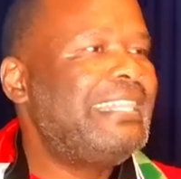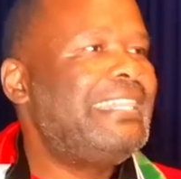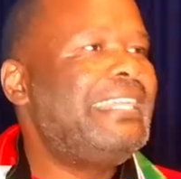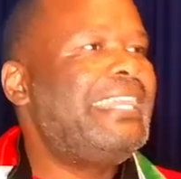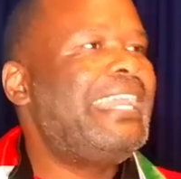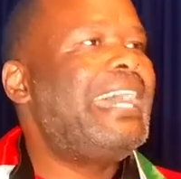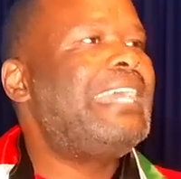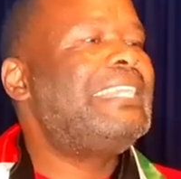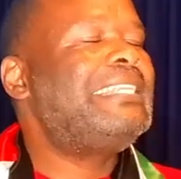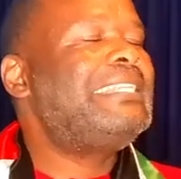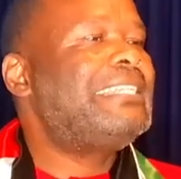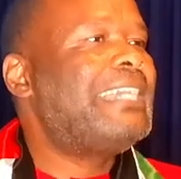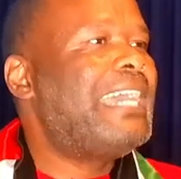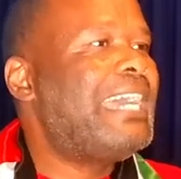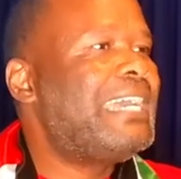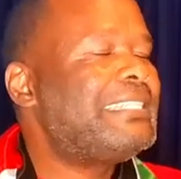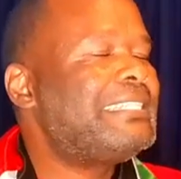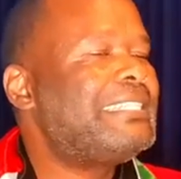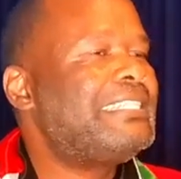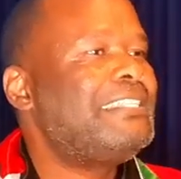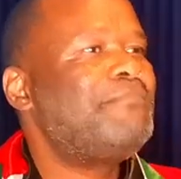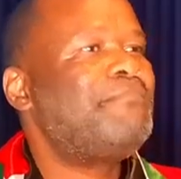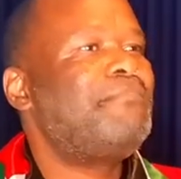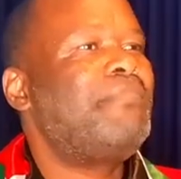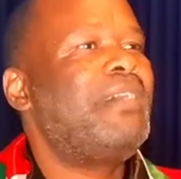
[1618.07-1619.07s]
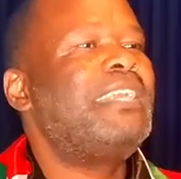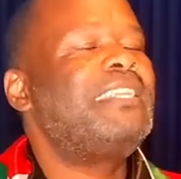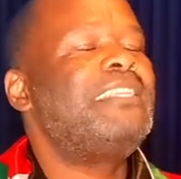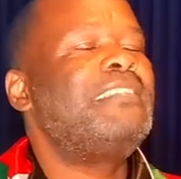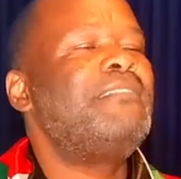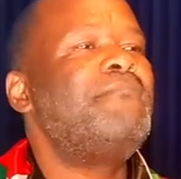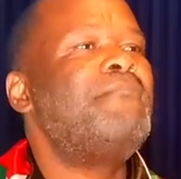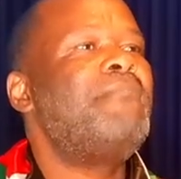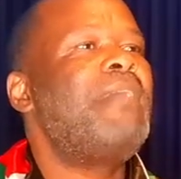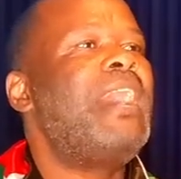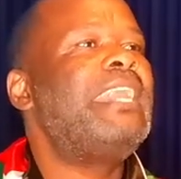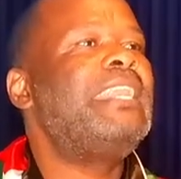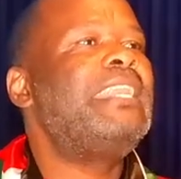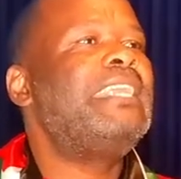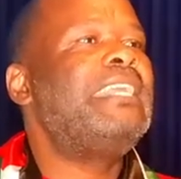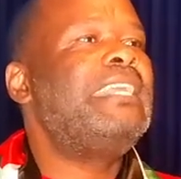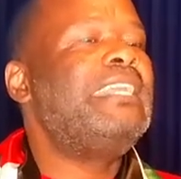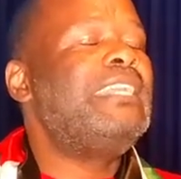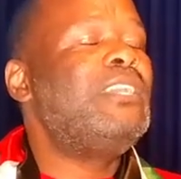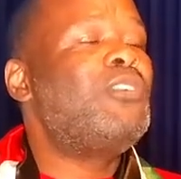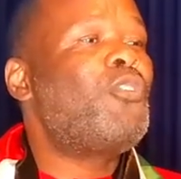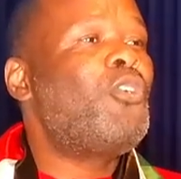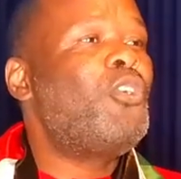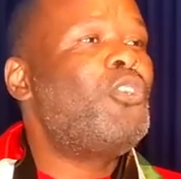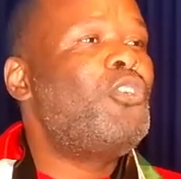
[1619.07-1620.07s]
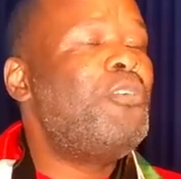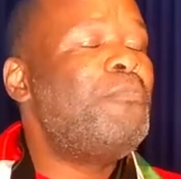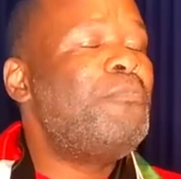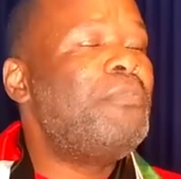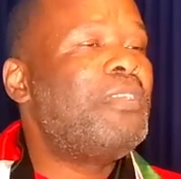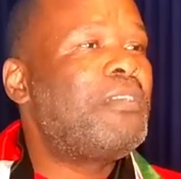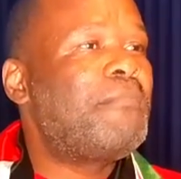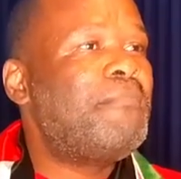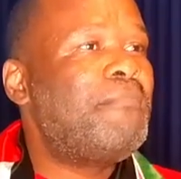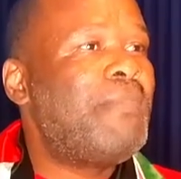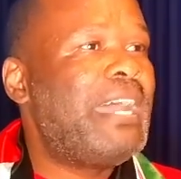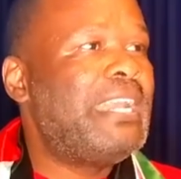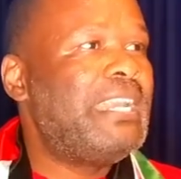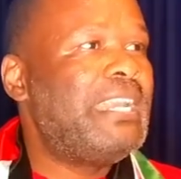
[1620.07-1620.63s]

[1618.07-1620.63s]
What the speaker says: they are just but economic